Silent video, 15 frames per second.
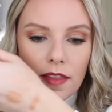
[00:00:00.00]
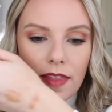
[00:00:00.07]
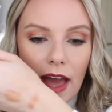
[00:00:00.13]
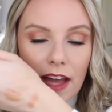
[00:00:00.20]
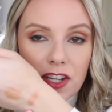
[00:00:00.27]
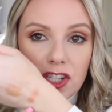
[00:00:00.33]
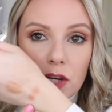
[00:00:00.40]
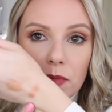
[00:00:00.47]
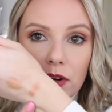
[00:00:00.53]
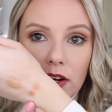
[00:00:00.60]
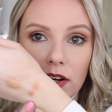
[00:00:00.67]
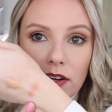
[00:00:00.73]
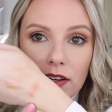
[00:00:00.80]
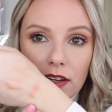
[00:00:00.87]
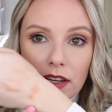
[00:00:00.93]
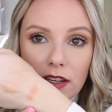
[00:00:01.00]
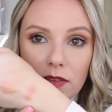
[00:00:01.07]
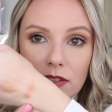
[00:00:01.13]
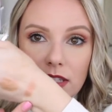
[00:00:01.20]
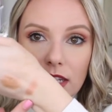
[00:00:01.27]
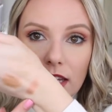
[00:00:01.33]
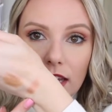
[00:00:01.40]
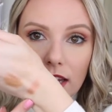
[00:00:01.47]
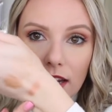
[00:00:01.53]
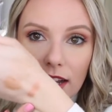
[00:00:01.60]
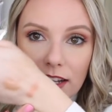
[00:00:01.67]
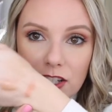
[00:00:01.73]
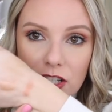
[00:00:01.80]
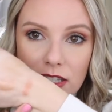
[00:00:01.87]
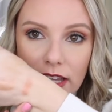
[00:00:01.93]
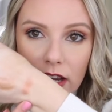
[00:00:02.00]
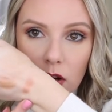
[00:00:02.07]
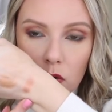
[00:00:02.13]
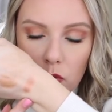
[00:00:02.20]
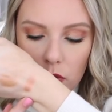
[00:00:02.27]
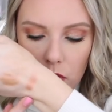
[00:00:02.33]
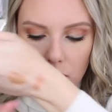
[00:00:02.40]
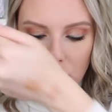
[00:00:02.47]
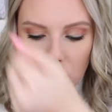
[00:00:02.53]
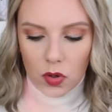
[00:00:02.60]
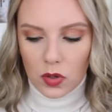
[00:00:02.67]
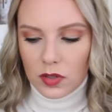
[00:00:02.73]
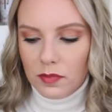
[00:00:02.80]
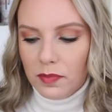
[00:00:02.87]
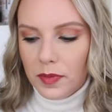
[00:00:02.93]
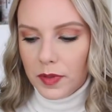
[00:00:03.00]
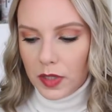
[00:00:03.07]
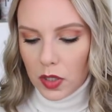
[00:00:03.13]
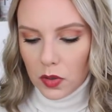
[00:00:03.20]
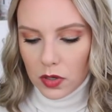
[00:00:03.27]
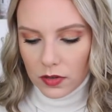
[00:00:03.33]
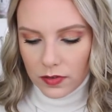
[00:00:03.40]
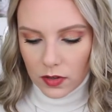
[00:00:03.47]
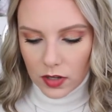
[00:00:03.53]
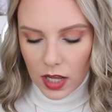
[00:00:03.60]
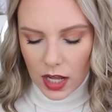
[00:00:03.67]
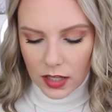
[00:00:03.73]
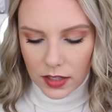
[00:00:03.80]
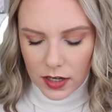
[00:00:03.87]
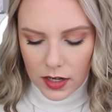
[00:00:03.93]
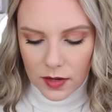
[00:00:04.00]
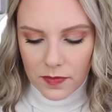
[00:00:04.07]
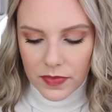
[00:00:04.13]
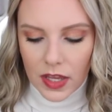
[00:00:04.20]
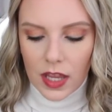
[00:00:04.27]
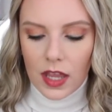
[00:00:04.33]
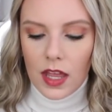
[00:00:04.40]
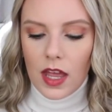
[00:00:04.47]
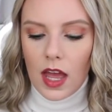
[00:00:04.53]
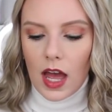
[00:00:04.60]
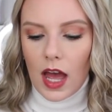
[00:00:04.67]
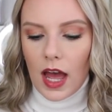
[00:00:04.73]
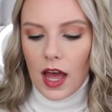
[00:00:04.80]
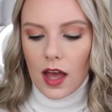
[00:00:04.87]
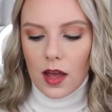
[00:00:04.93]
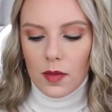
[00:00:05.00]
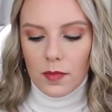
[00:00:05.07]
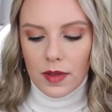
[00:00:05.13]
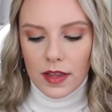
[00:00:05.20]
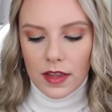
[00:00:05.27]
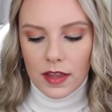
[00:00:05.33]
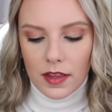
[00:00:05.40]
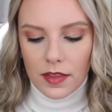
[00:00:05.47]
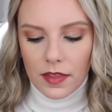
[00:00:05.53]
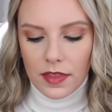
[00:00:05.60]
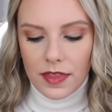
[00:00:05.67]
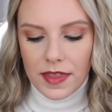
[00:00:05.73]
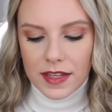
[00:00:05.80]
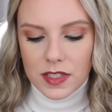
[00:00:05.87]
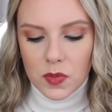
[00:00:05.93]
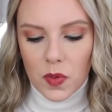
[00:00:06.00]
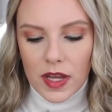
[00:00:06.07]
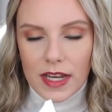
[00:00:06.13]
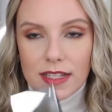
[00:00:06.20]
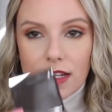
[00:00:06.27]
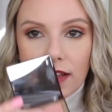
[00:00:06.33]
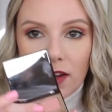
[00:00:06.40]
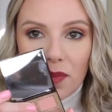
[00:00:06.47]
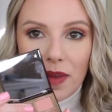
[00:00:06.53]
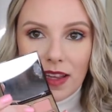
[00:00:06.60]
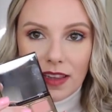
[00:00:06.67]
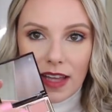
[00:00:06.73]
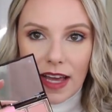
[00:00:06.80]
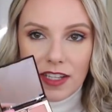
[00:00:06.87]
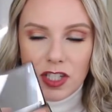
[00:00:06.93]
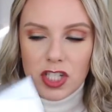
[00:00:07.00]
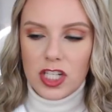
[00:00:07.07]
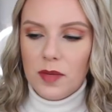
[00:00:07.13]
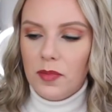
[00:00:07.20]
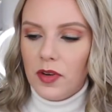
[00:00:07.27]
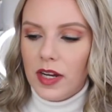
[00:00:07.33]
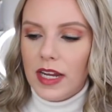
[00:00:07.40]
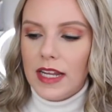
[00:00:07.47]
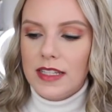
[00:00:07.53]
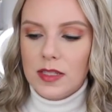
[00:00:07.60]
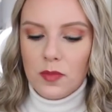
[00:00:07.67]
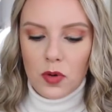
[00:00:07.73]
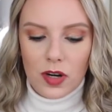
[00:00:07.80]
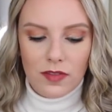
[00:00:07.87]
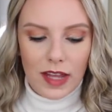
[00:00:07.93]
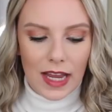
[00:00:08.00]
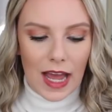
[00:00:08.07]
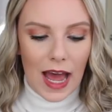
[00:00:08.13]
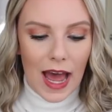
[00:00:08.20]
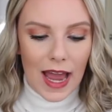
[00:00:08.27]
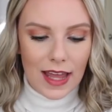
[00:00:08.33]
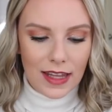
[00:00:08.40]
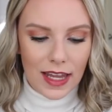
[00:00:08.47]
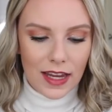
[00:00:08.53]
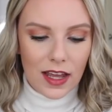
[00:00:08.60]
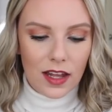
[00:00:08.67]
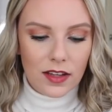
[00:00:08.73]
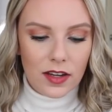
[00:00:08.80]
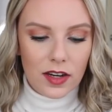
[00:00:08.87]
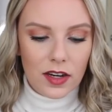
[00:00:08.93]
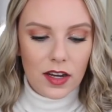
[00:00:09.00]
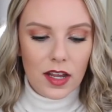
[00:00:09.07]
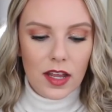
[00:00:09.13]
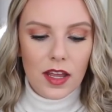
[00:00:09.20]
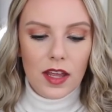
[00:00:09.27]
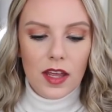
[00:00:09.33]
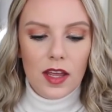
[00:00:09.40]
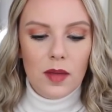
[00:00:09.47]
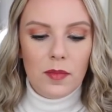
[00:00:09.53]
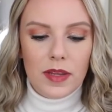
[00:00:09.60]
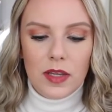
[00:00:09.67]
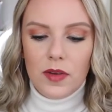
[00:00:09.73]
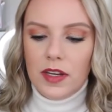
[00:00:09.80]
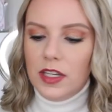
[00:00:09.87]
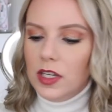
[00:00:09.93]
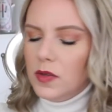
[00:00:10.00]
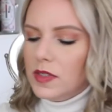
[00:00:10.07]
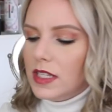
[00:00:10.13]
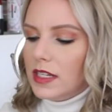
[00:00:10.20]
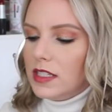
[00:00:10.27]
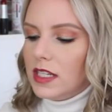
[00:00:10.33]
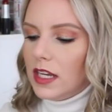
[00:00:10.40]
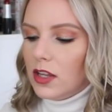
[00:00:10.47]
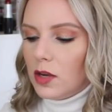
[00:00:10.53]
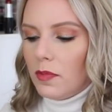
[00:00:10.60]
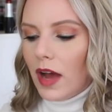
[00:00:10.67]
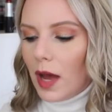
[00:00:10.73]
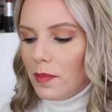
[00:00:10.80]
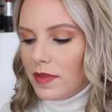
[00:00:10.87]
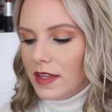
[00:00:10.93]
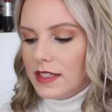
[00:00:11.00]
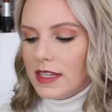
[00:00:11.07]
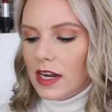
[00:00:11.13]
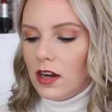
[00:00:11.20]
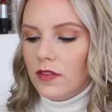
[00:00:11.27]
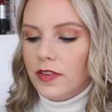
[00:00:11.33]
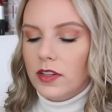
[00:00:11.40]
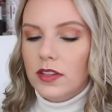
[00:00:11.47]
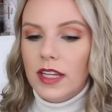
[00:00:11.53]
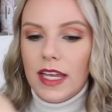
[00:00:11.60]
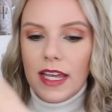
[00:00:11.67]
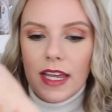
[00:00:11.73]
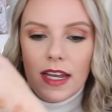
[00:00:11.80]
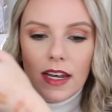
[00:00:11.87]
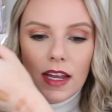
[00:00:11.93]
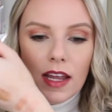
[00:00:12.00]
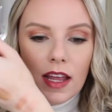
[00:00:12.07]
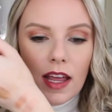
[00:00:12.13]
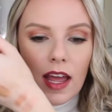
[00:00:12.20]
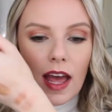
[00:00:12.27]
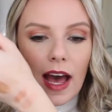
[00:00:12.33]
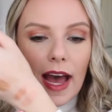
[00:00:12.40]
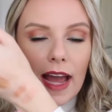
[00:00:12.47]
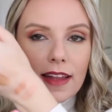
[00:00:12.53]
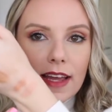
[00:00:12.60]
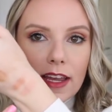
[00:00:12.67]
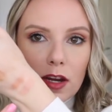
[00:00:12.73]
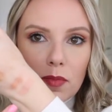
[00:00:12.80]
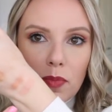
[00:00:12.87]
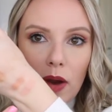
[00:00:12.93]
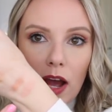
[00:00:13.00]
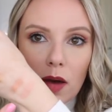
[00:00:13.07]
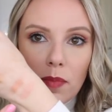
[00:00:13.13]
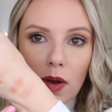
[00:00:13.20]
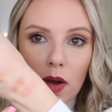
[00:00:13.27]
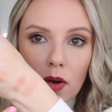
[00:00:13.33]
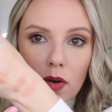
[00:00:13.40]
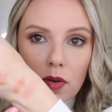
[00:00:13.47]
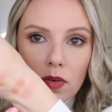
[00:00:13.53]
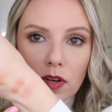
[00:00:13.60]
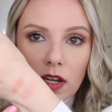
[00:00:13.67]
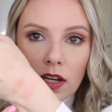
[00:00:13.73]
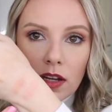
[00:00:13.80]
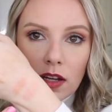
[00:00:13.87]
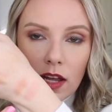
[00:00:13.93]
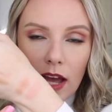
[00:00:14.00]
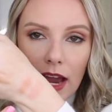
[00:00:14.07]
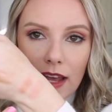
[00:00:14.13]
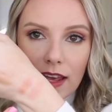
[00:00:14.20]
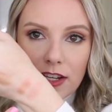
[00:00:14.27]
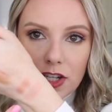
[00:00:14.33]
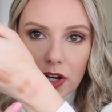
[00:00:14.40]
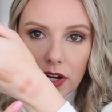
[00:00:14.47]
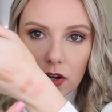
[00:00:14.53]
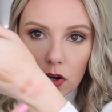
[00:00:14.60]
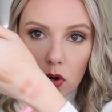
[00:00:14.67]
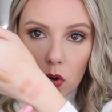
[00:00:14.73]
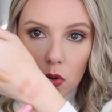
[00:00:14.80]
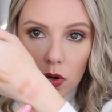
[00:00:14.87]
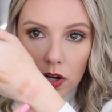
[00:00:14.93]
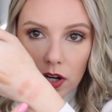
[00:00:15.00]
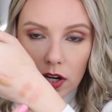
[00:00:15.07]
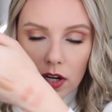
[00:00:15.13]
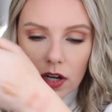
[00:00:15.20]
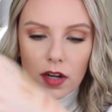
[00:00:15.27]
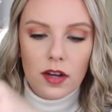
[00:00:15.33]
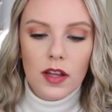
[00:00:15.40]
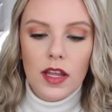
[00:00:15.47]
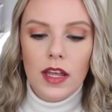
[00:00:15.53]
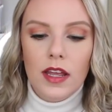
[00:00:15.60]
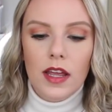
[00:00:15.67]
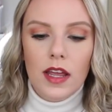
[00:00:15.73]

that shimmer, can you see it? It's just like a rose gold, beautiful color. Um, this one is a little bit less shimmery. It's more of like a highlight color, but you can use it to either pop in the center of your lid, highlight your brow bone, highlight your inner corner,